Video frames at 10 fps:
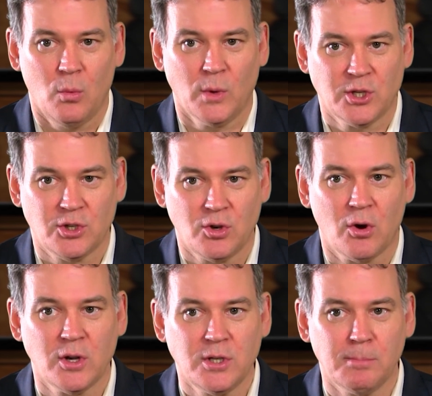which
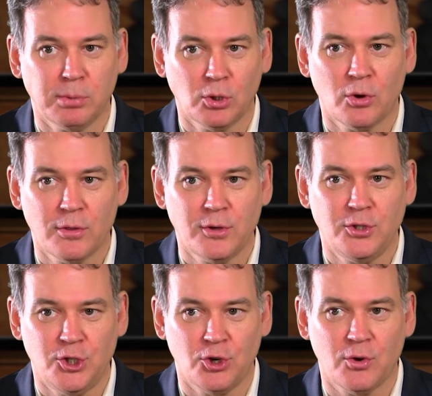started to blur
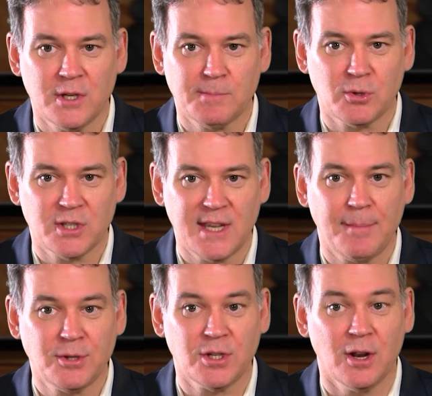the jury's
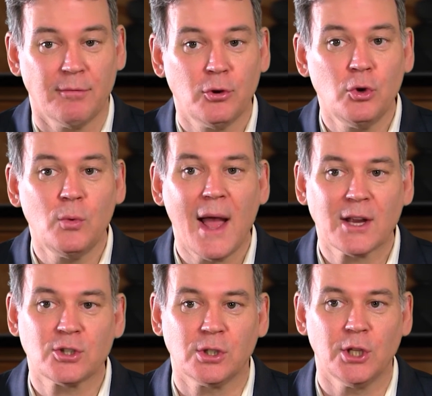perception of who
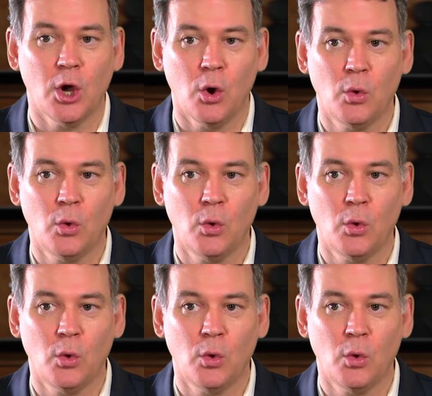actually